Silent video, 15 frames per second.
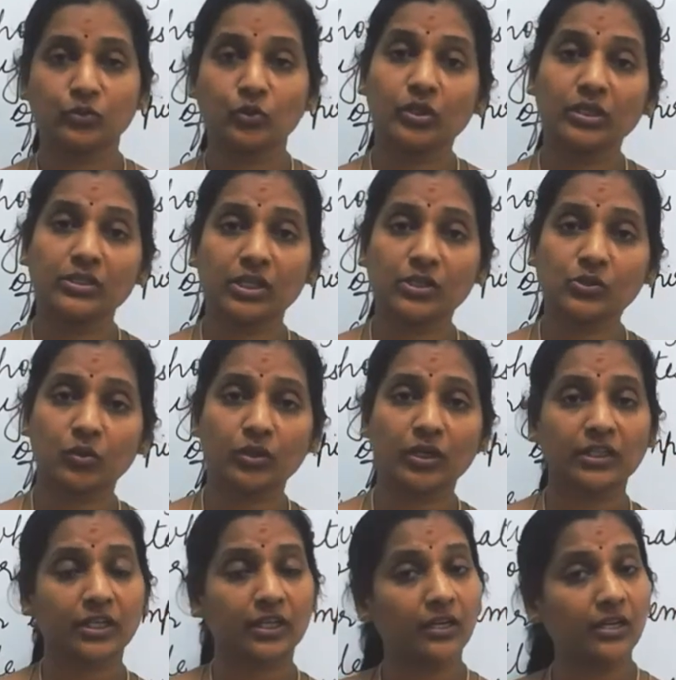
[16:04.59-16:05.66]
So he says,
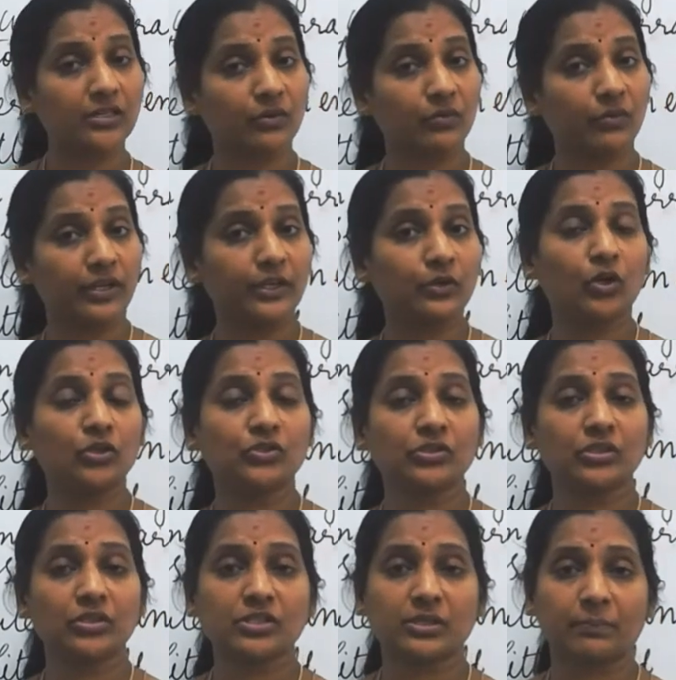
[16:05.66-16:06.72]
okay, the colors are very
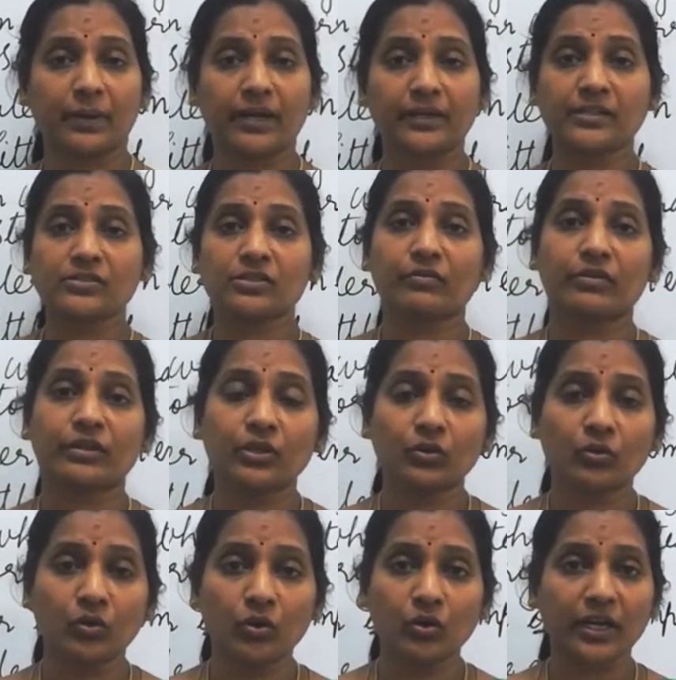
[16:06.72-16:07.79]
gorgeous, the patterns are
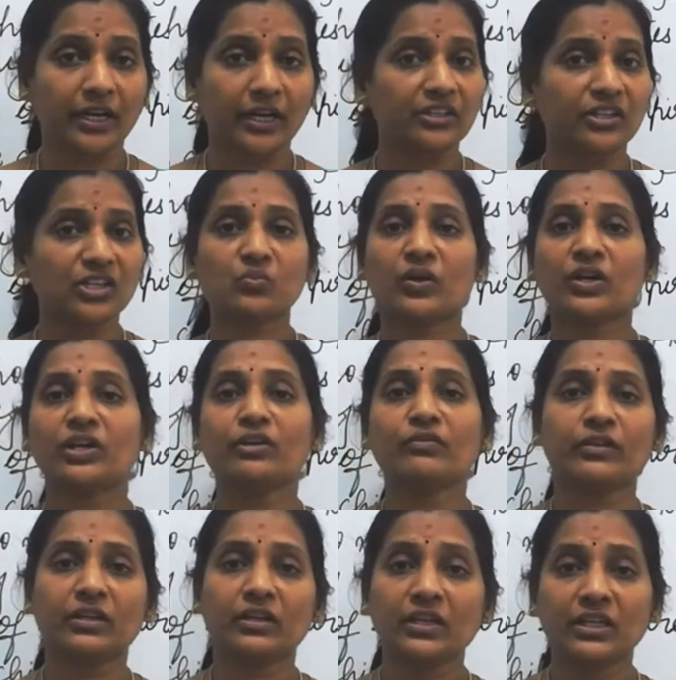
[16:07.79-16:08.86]
very good and it is
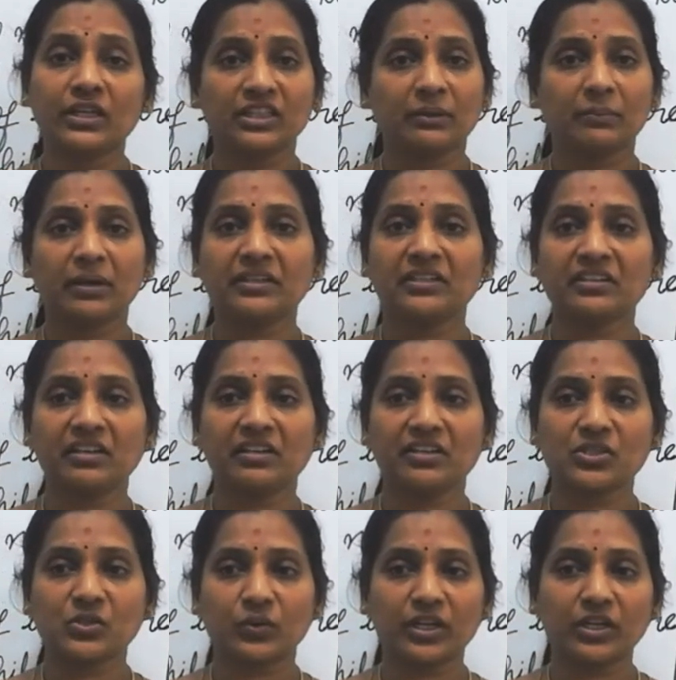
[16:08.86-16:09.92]
wonderful. The material
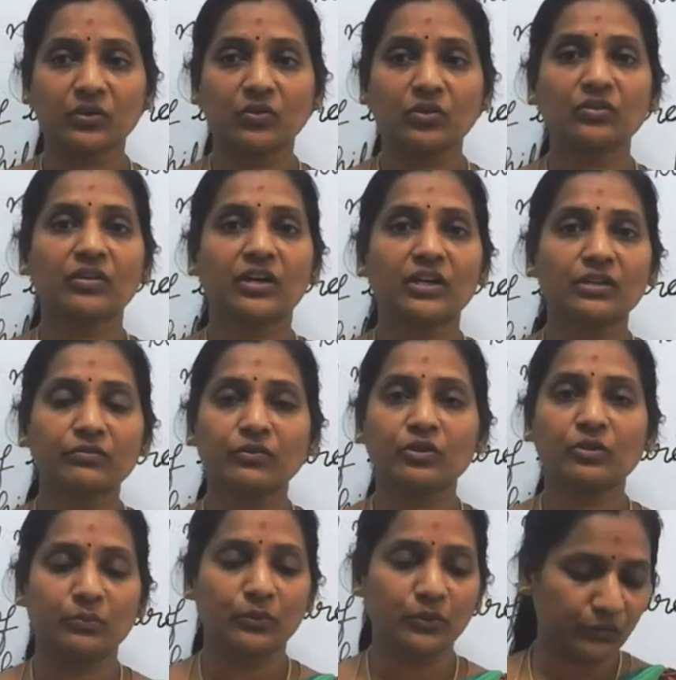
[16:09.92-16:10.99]
is very good,
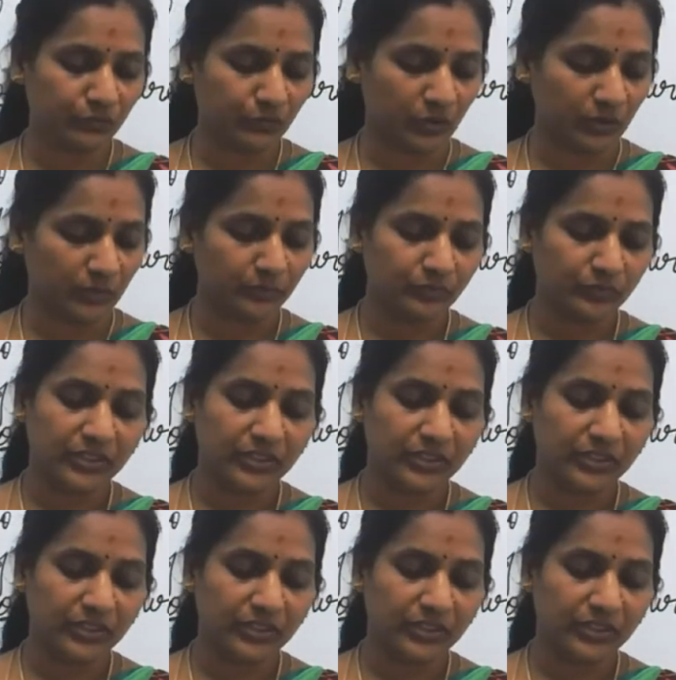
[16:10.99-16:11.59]
wonderful, beautiful.